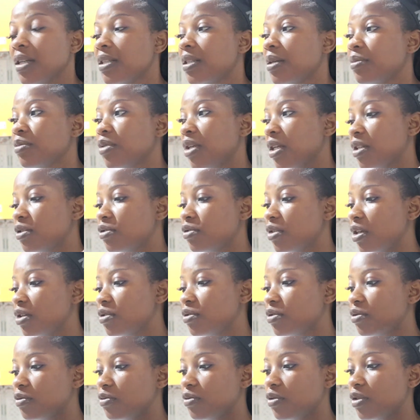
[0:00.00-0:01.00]
I'm just trying
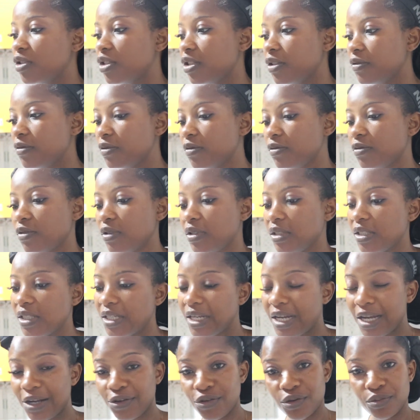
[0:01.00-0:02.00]
to rush. If it was the
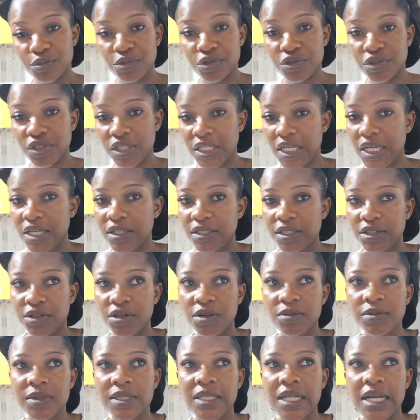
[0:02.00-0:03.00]
guy coming to the house, he
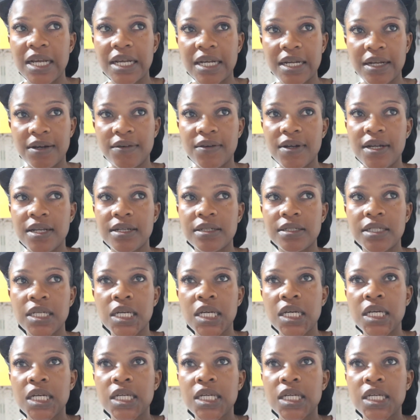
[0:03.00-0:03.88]
comes like around